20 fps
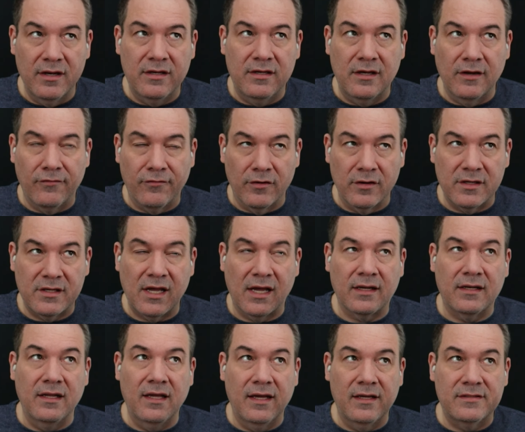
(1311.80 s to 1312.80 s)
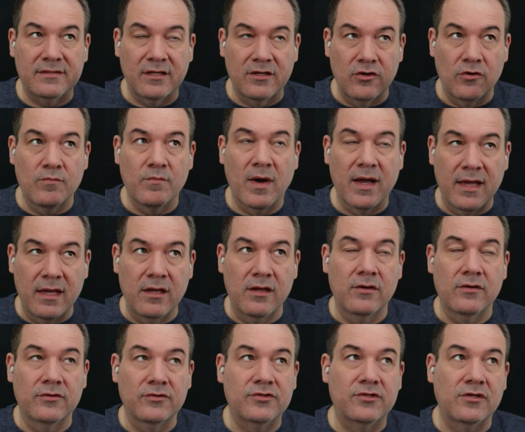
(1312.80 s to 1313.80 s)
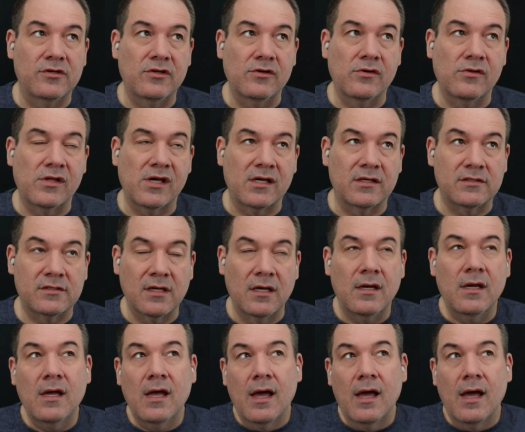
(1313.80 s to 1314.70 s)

different techniques that you might use to do this.